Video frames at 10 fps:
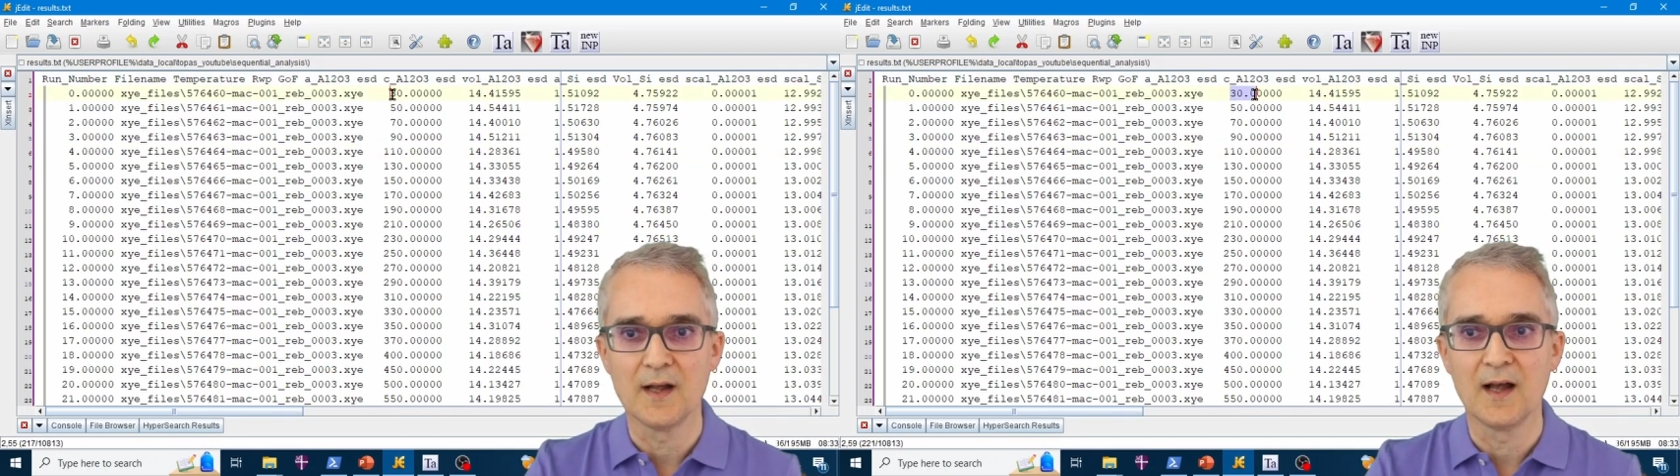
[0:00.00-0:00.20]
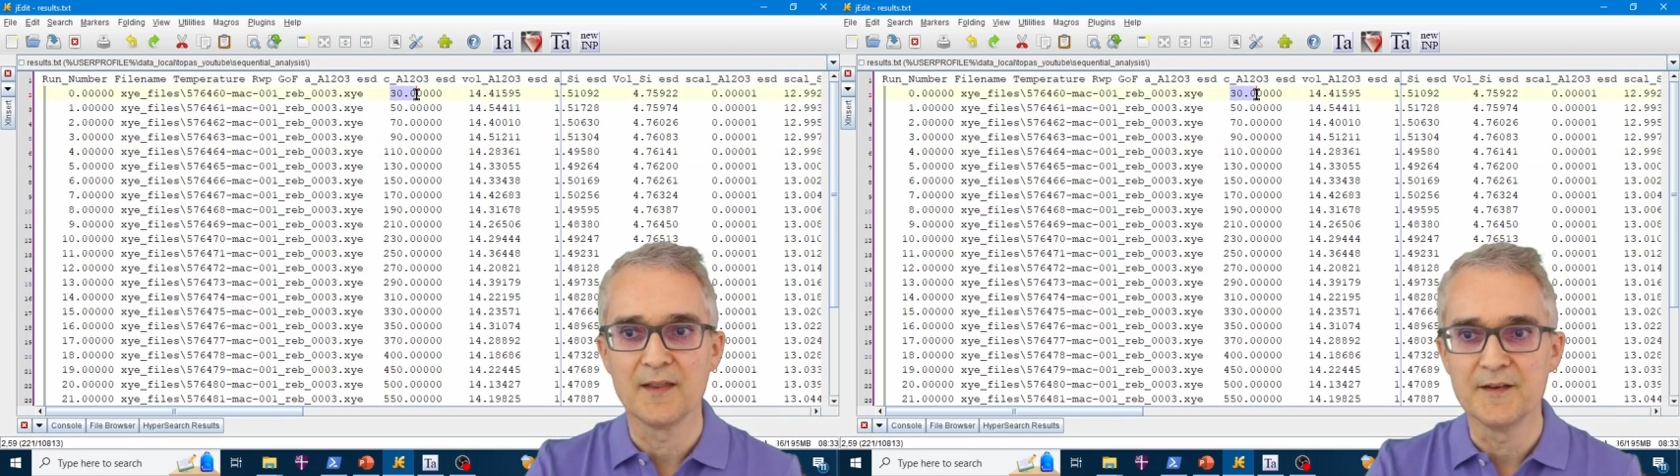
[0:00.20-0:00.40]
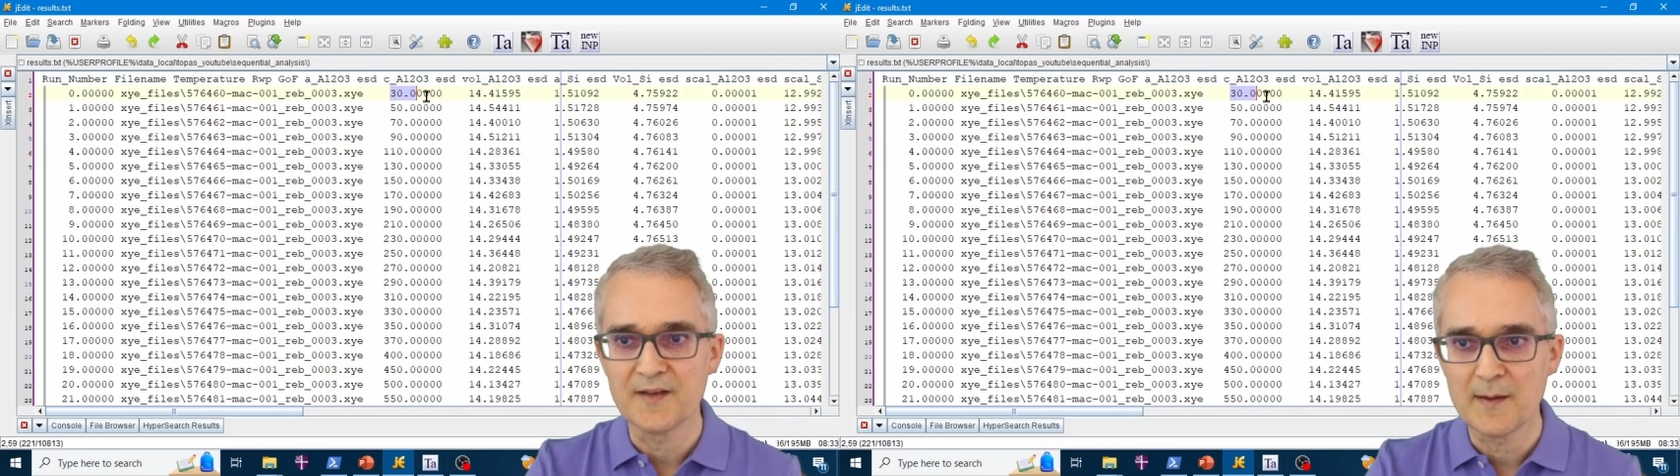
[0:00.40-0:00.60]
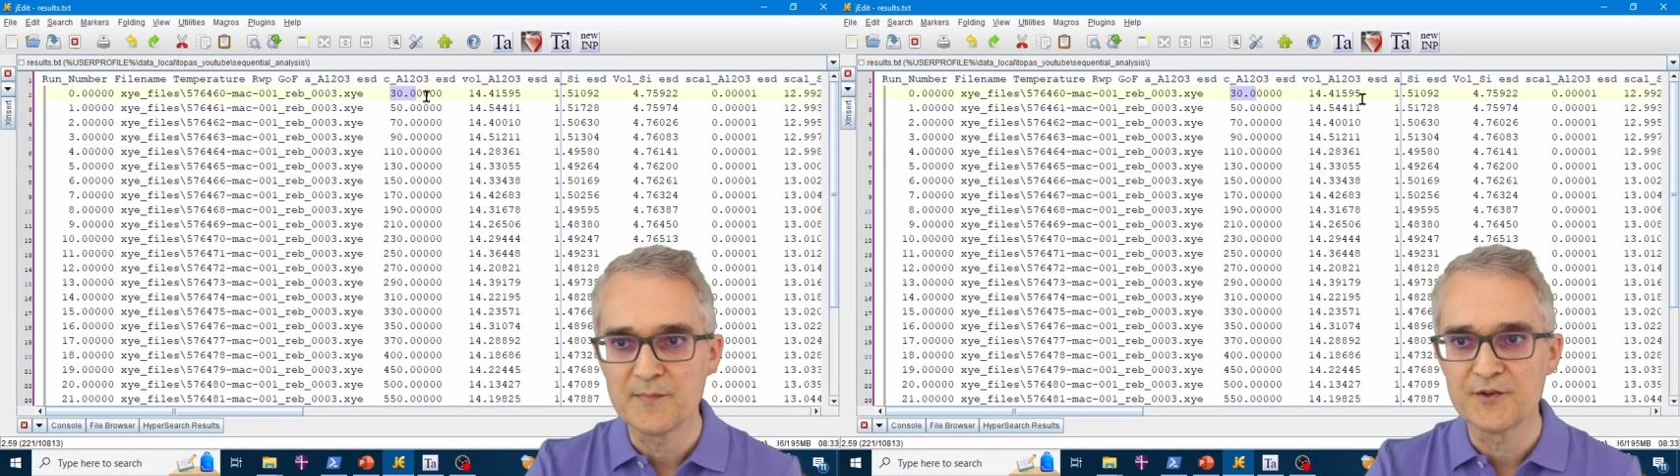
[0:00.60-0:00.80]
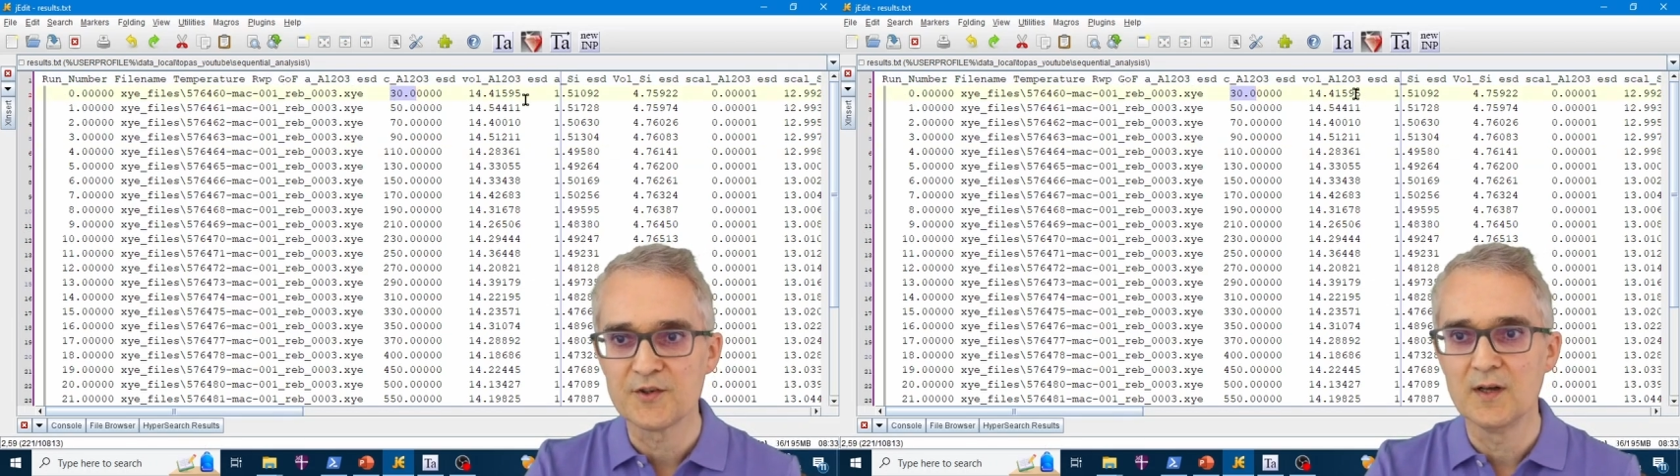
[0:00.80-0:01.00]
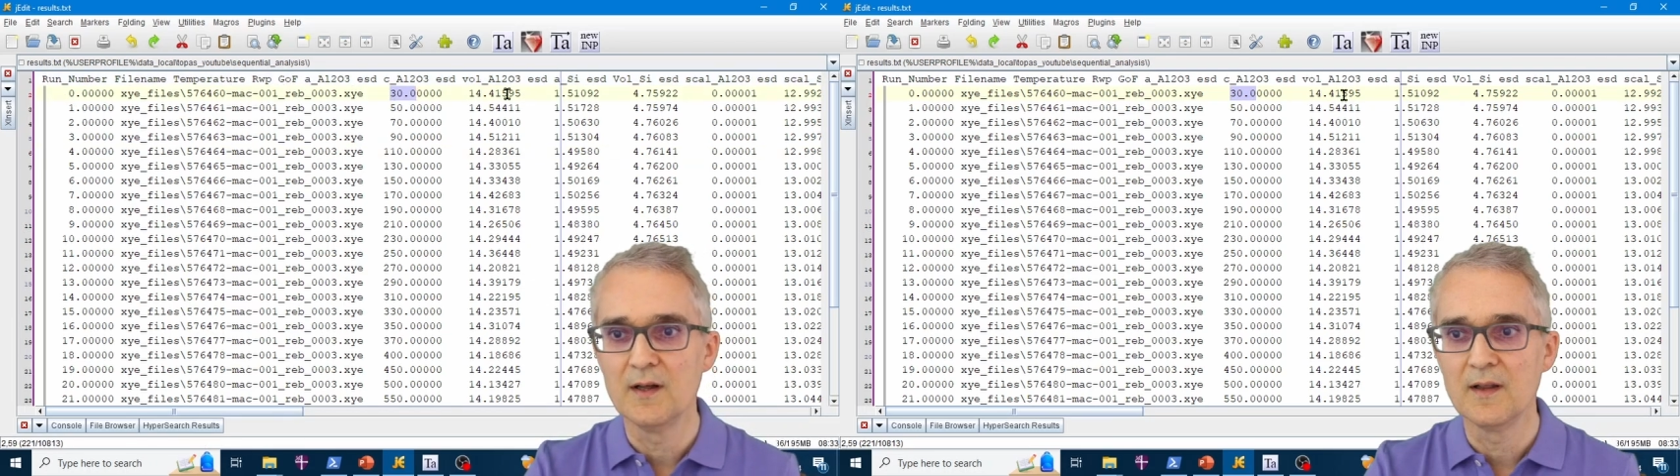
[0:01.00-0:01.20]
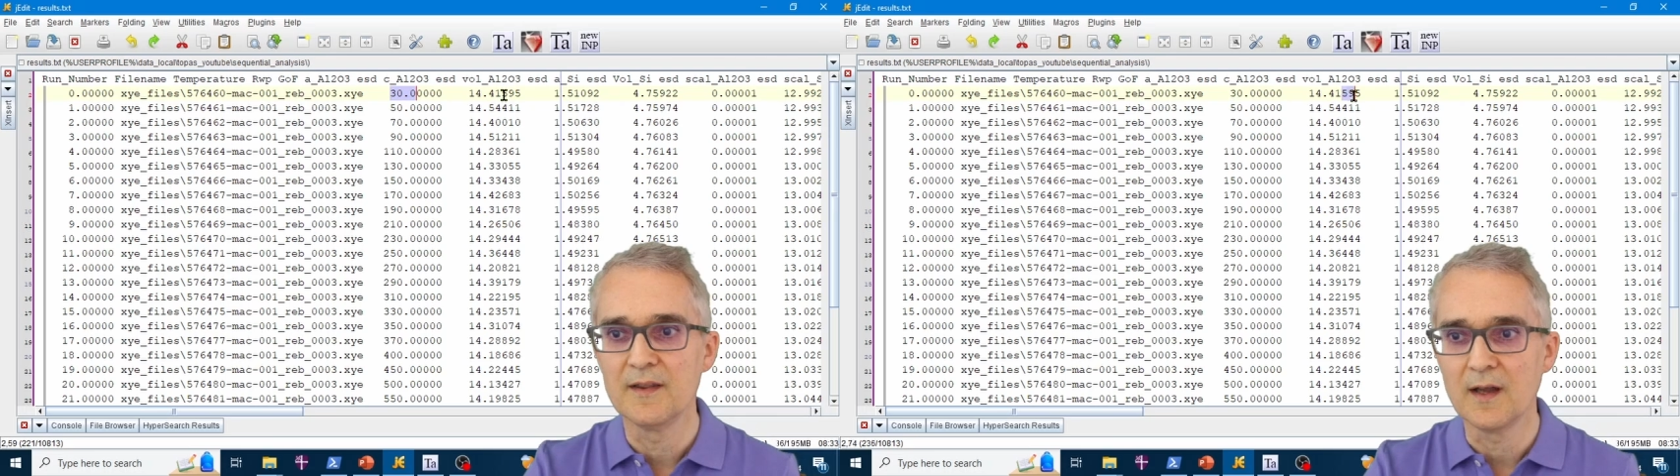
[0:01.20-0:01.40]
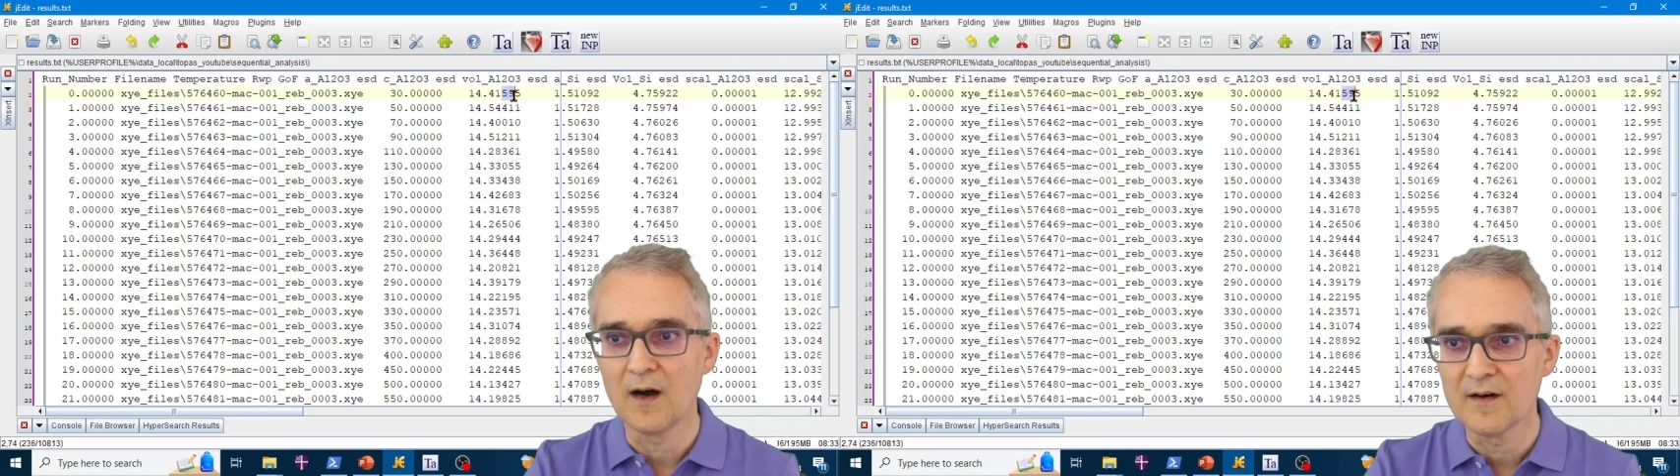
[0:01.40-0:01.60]
the temperature, the
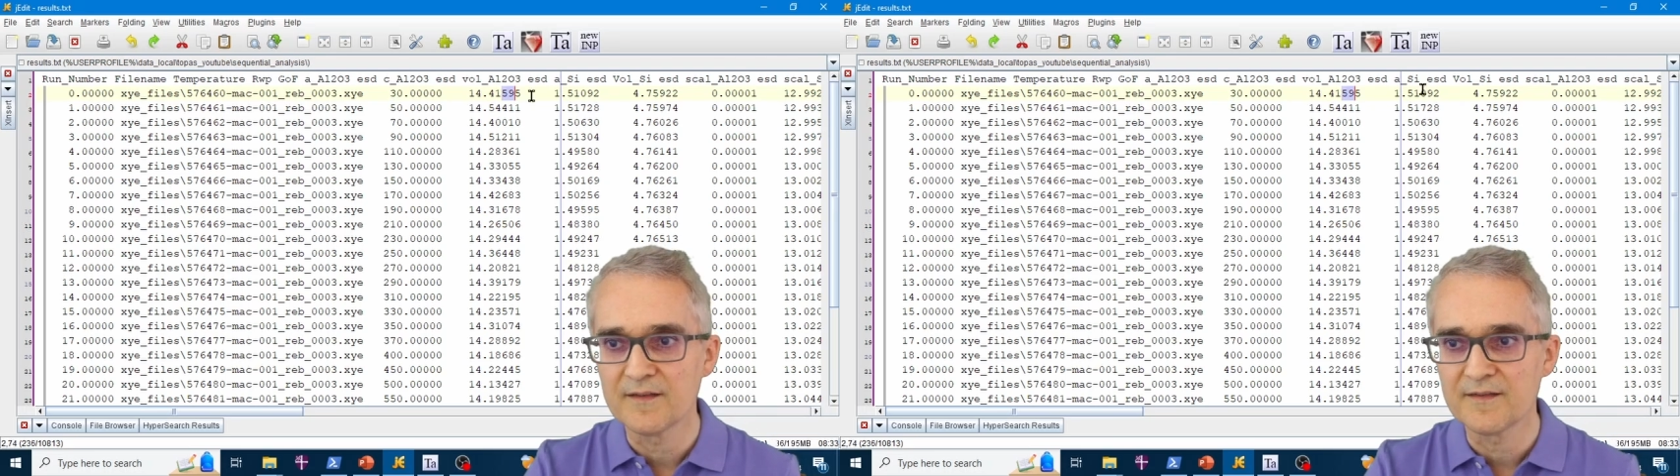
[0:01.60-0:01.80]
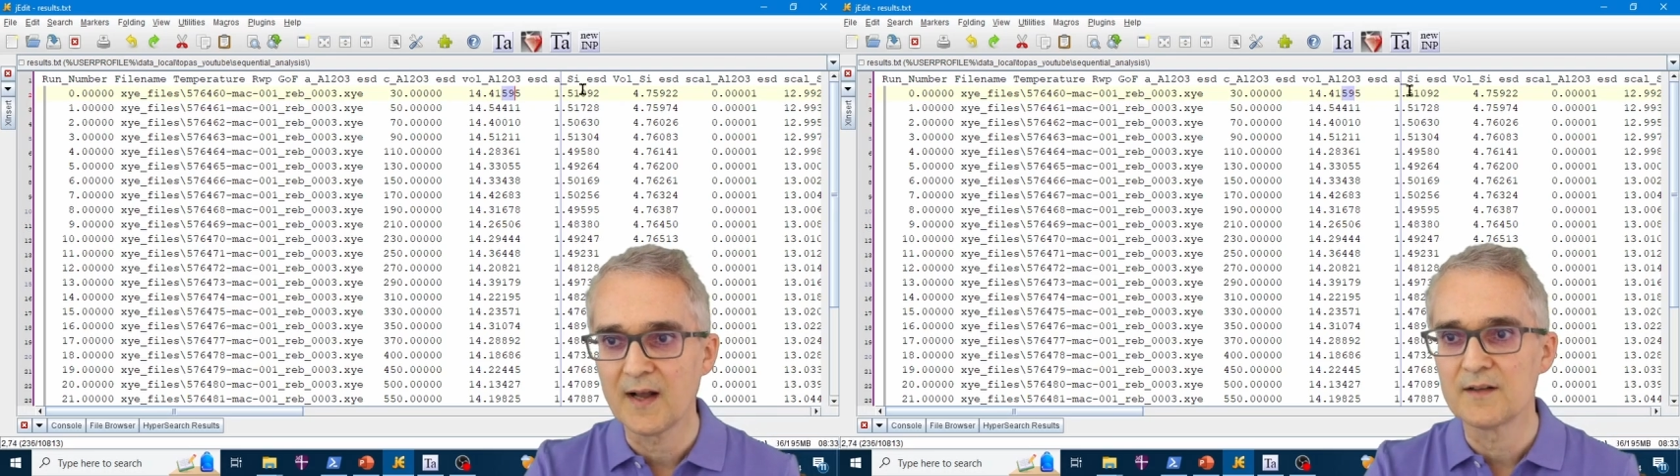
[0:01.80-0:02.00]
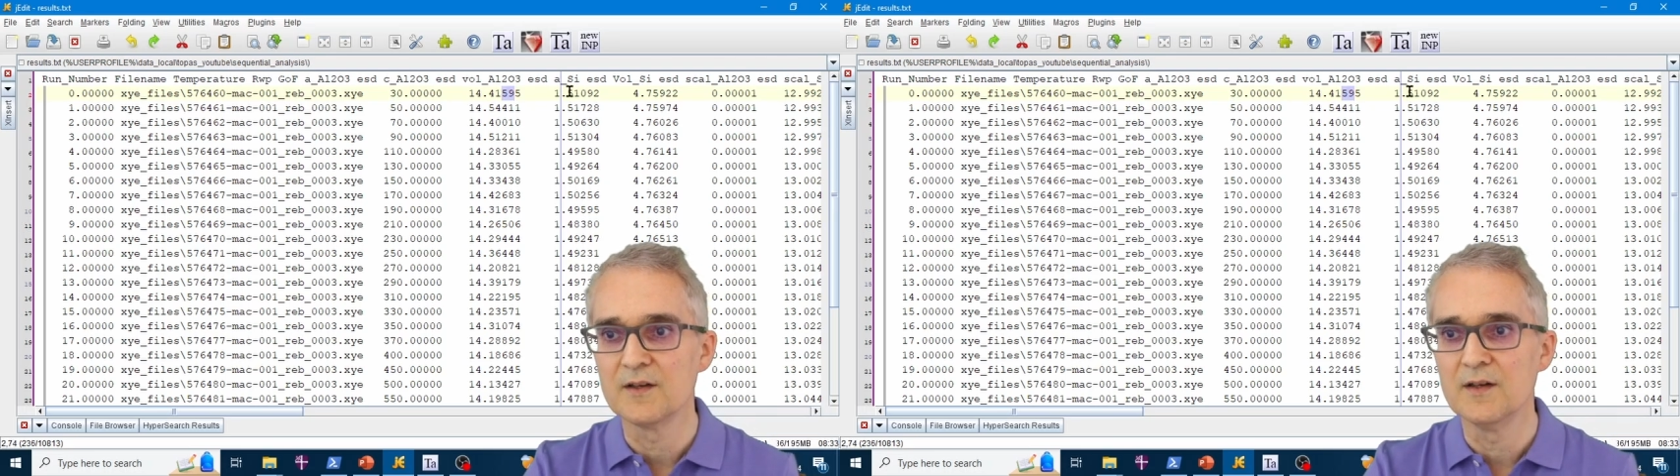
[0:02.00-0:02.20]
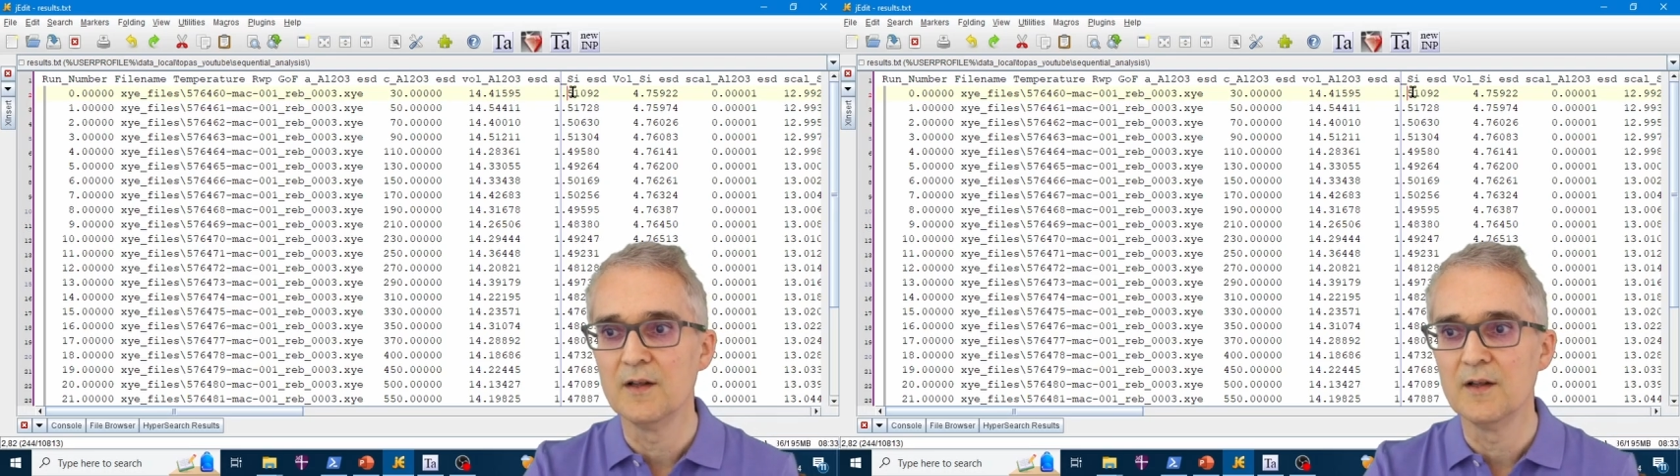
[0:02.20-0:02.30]
R factor,